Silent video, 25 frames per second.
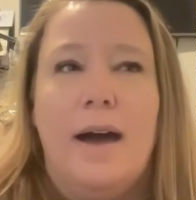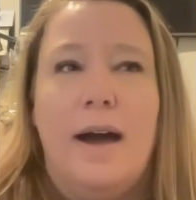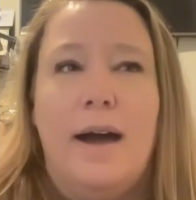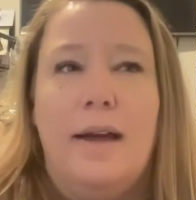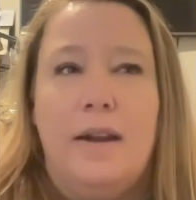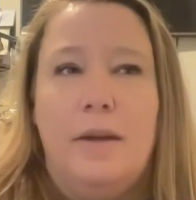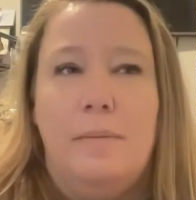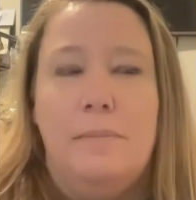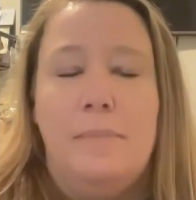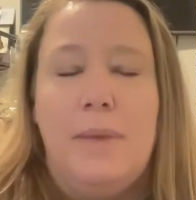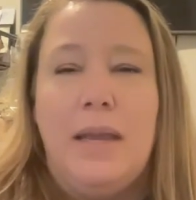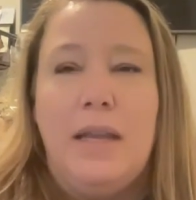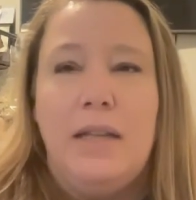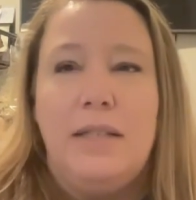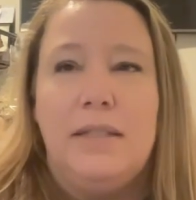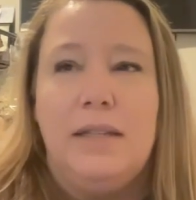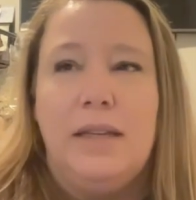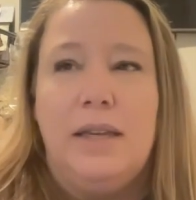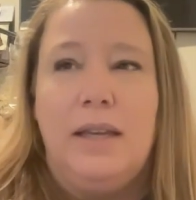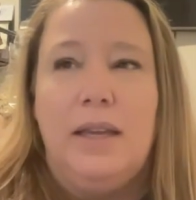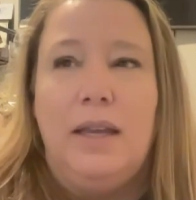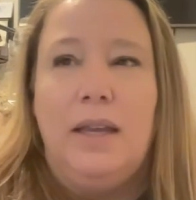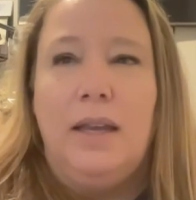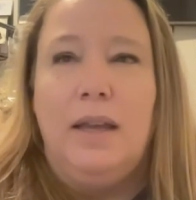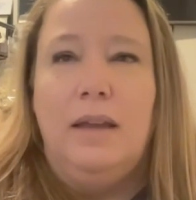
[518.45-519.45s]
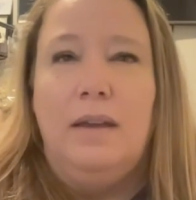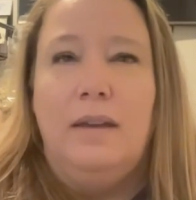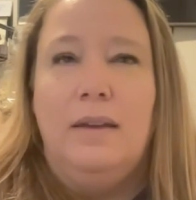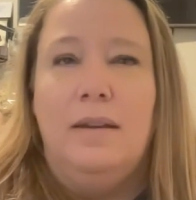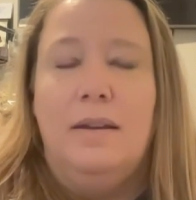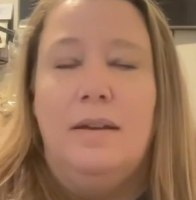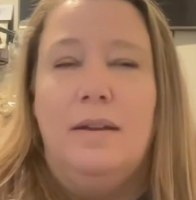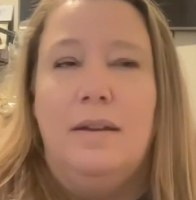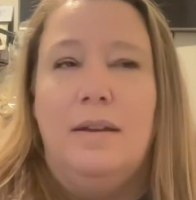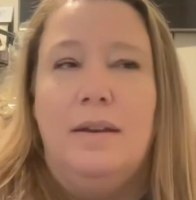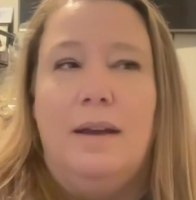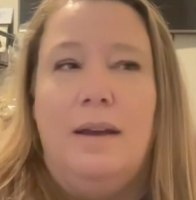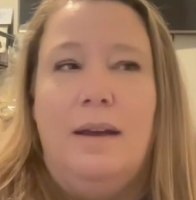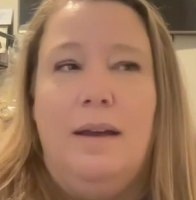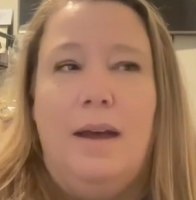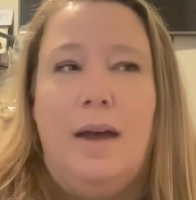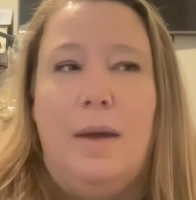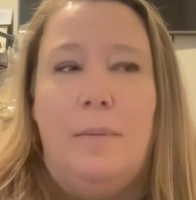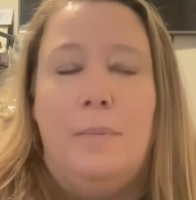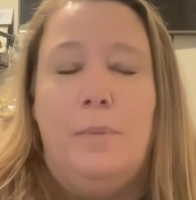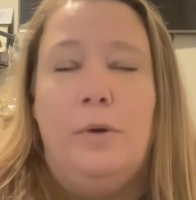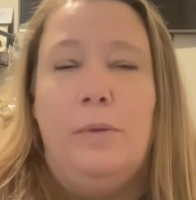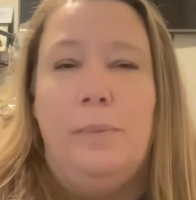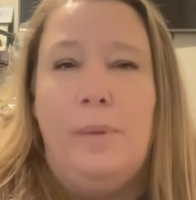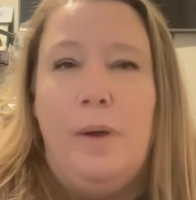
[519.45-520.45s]
an amazing
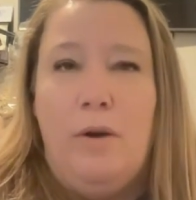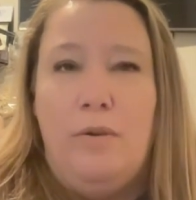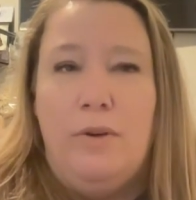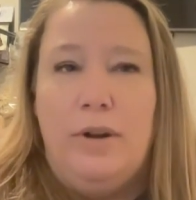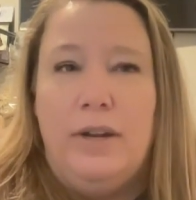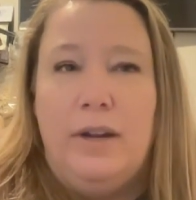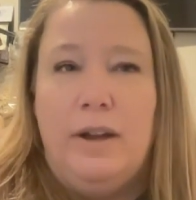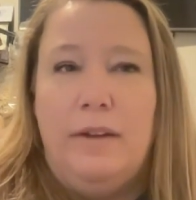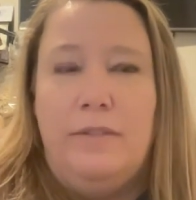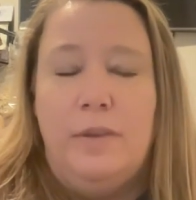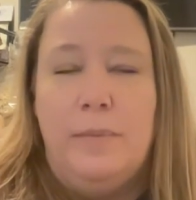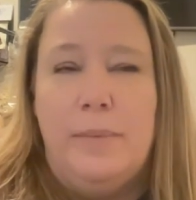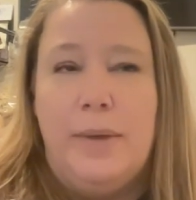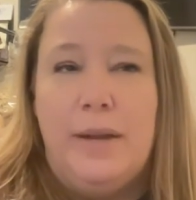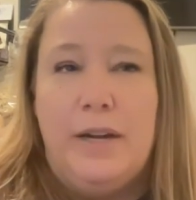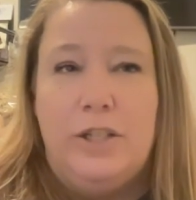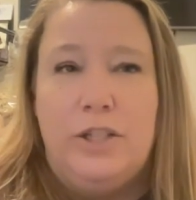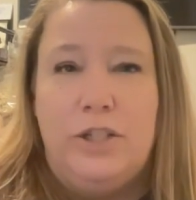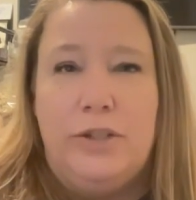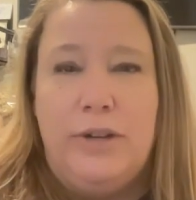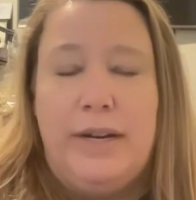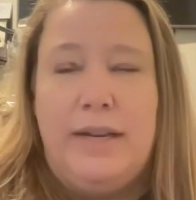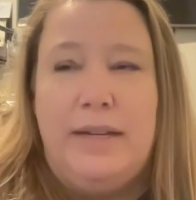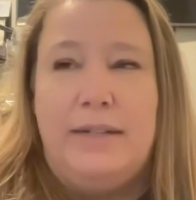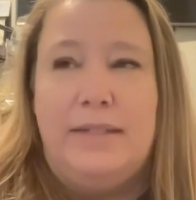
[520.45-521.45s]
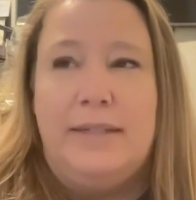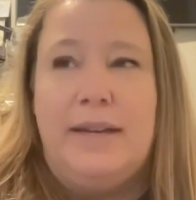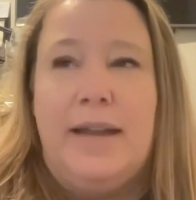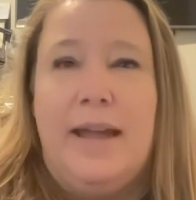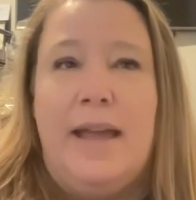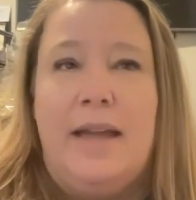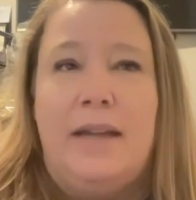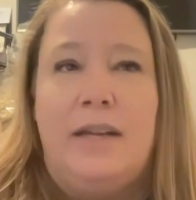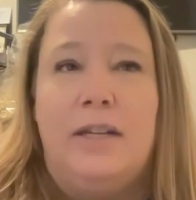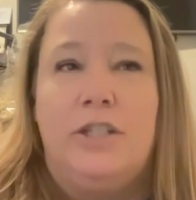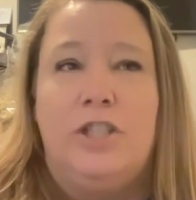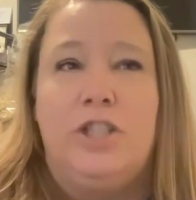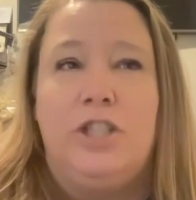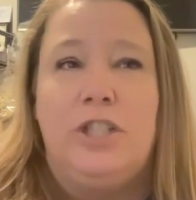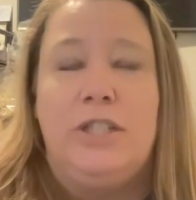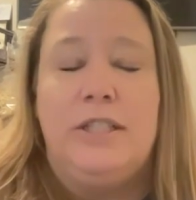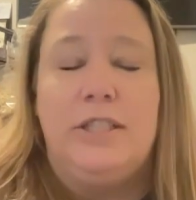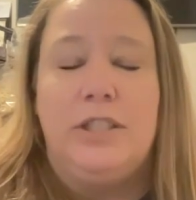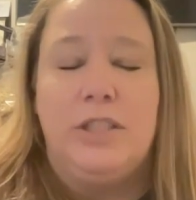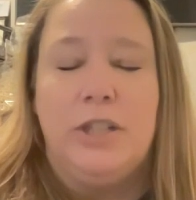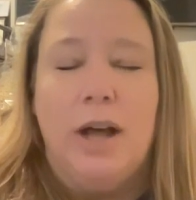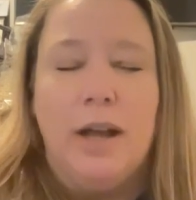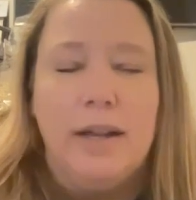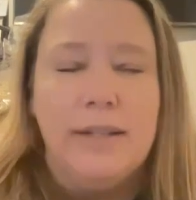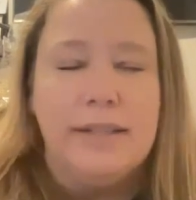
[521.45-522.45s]
proponent of the Mediterranean diet, she
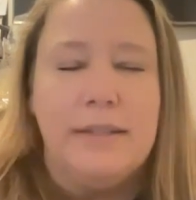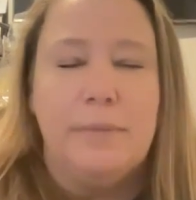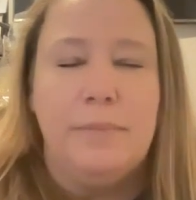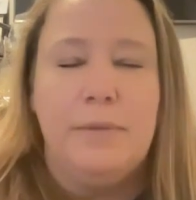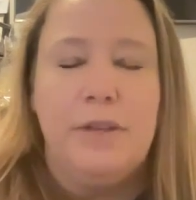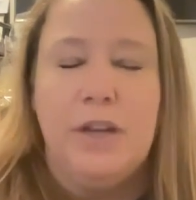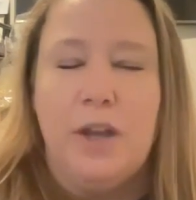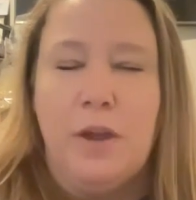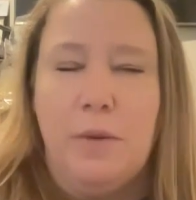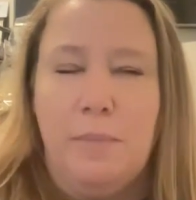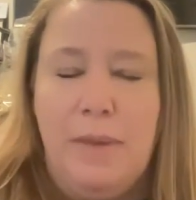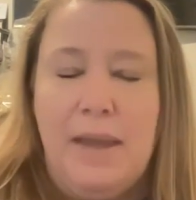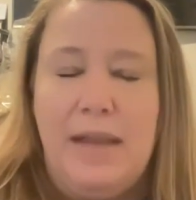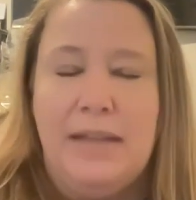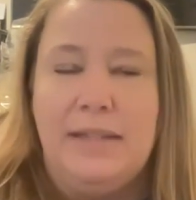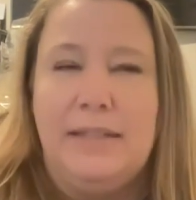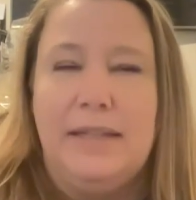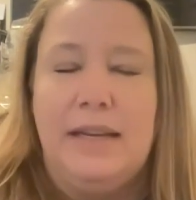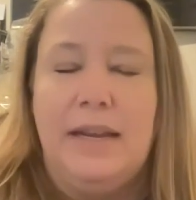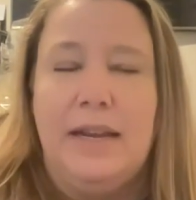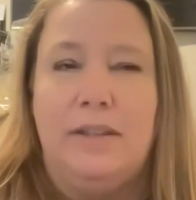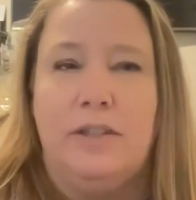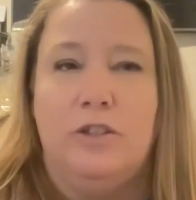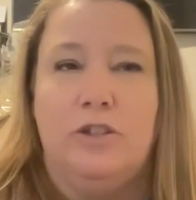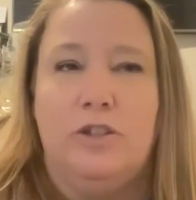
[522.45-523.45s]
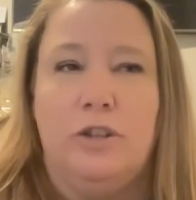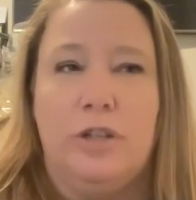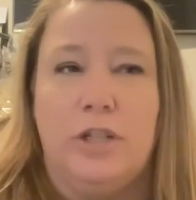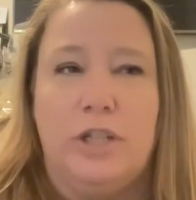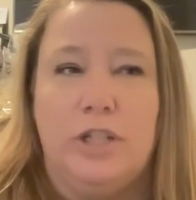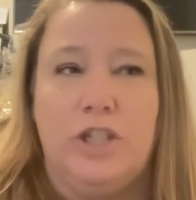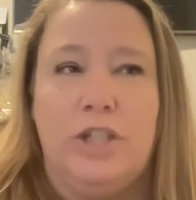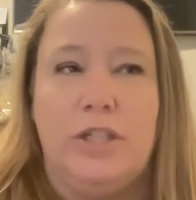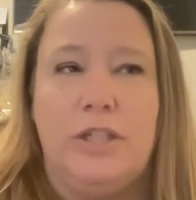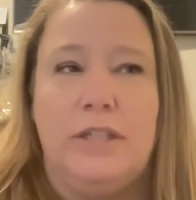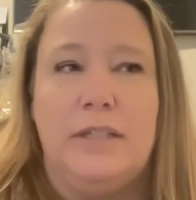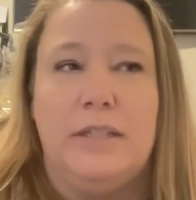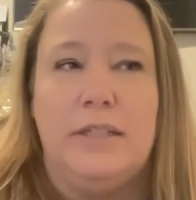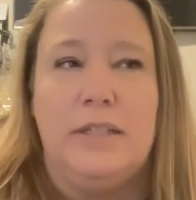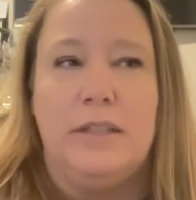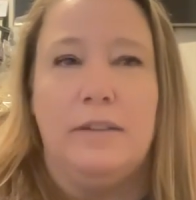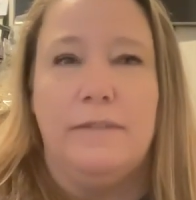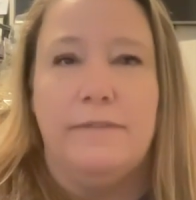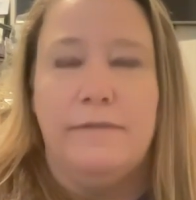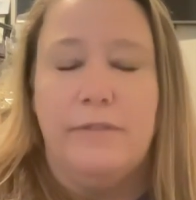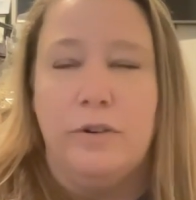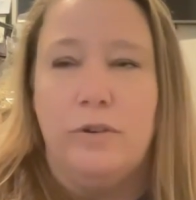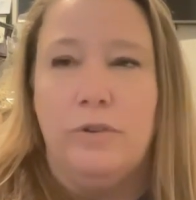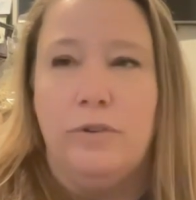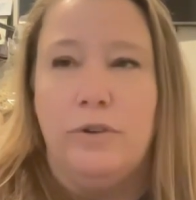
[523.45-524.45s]
saw something amazing in the traditions and
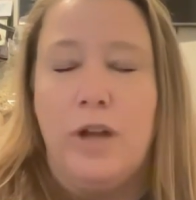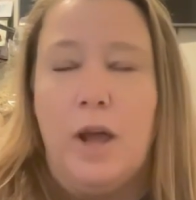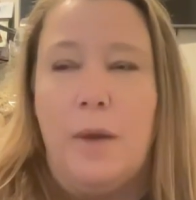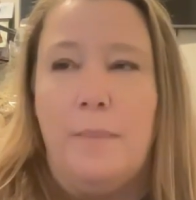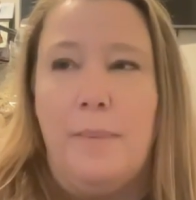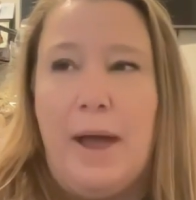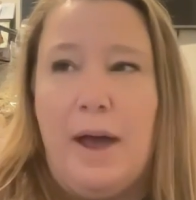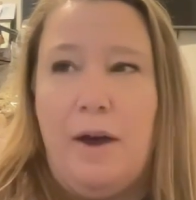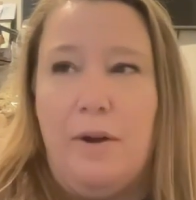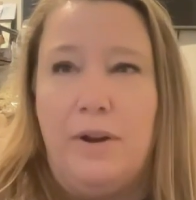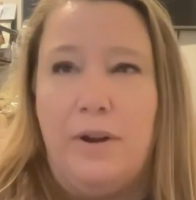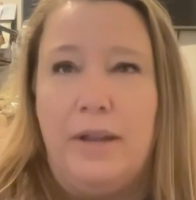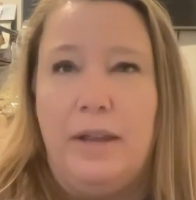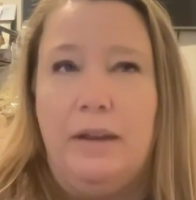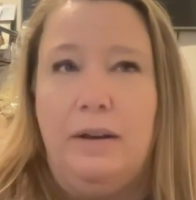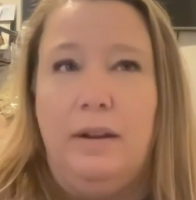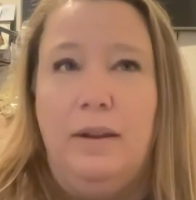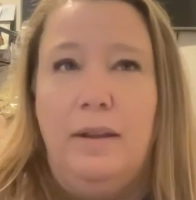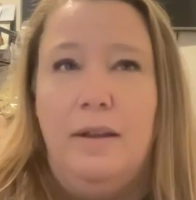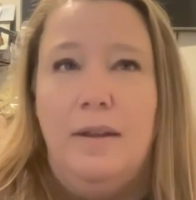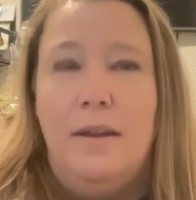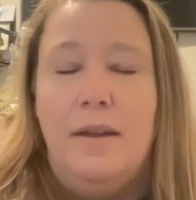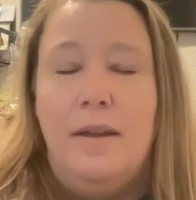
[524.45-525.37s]
the food about it,